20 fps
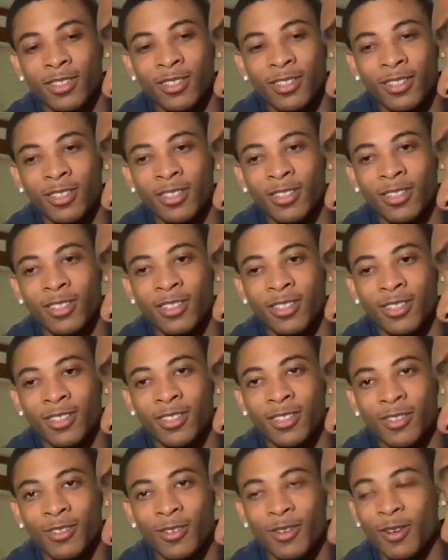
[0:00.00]

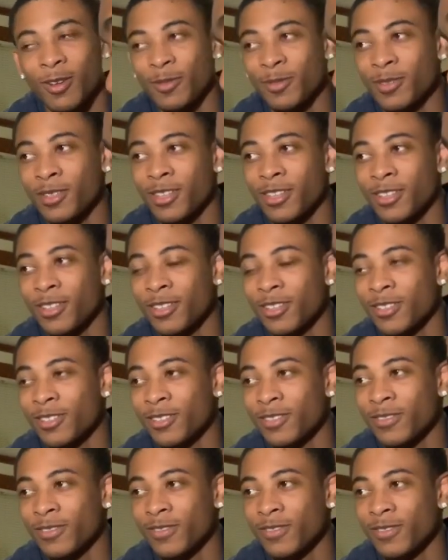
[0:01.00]

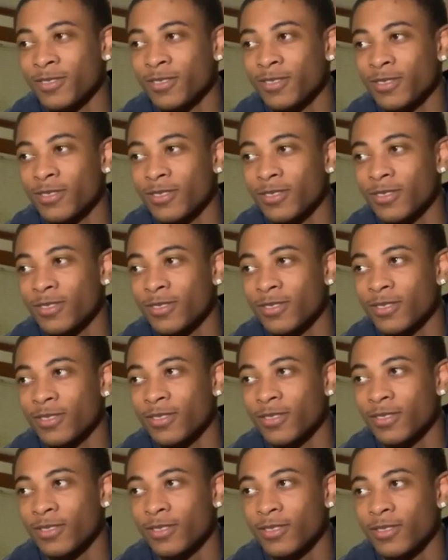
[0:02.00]

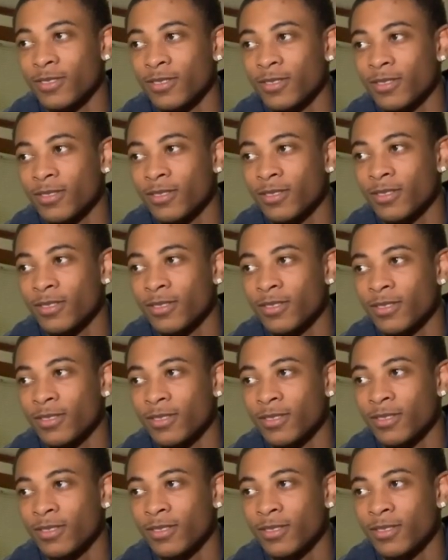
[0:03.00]

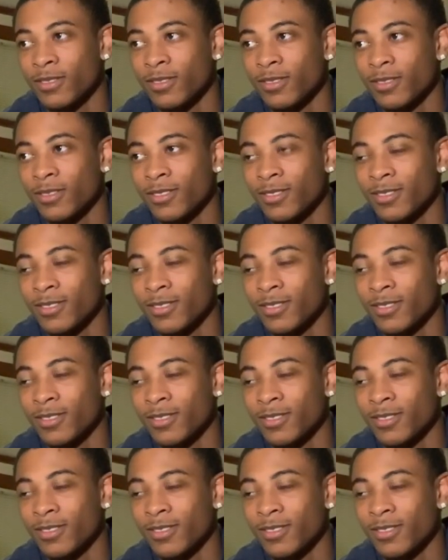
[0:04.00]
This person isn't speaking.